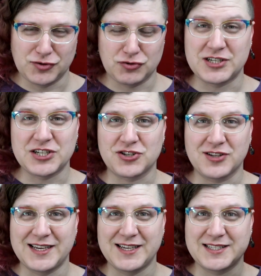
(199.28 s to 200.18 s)

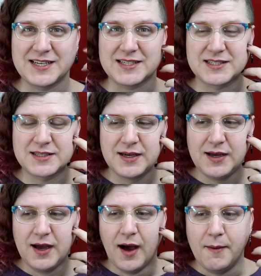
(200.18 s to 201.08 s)
traditionally exists.
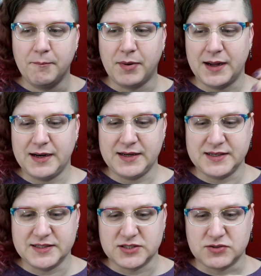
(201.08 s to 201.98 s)
But it
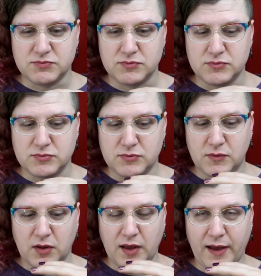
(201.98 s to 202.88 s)
is
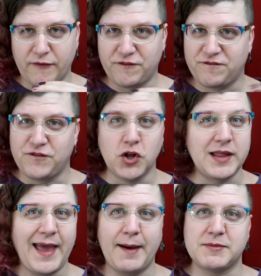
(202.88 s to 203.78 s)

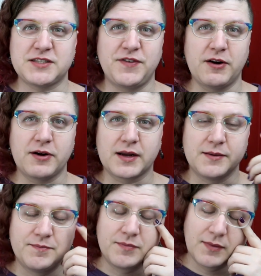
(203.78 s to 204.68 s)
fully atmospheric.
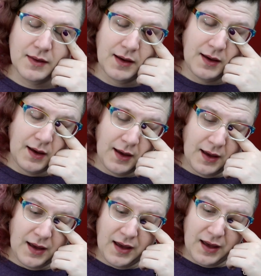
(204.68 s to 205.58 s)

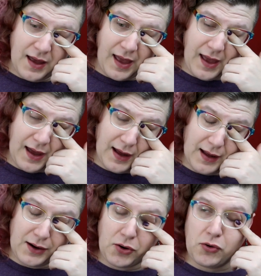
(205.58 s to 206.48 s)

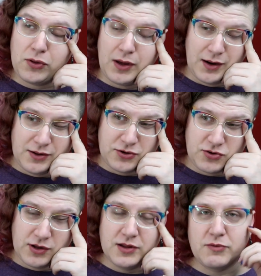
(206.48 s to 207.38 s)
And early on in the
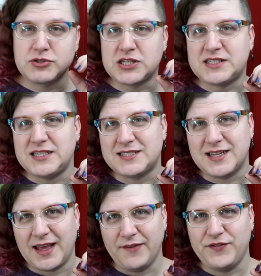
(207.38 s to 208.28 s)
trailer, there was a
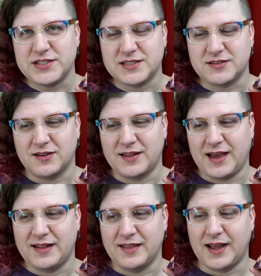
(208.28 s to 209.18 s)
decent emphasis on
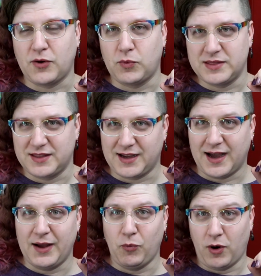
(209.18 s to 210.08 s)
that. Like with the
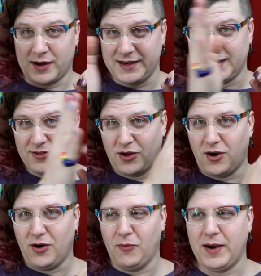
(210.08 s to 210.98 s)
guy walking down the
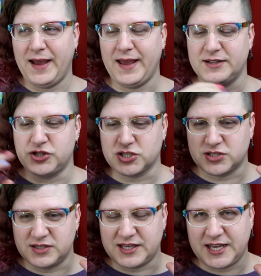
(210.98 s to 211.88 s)
hallway and
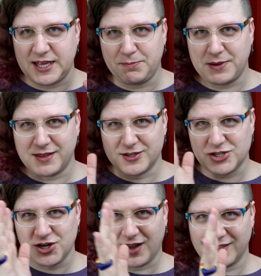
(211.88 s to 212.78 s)
just keeping the
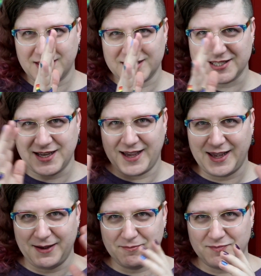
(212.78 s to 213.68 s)
shot the
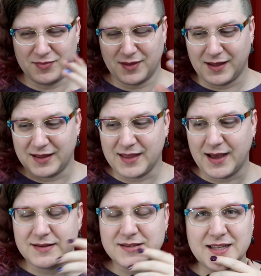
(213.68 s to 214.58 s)
same. Like,
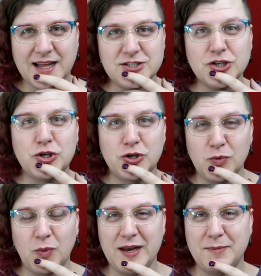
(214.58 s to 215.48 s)
that's, that's a good
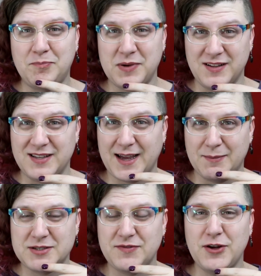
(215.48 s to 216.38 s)
way to build
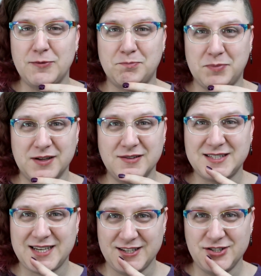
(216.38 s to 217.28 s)
atmosphere, build
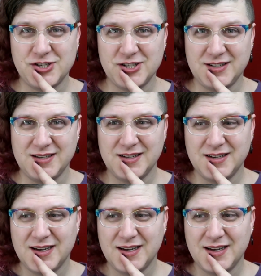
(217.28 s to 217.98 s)
tension.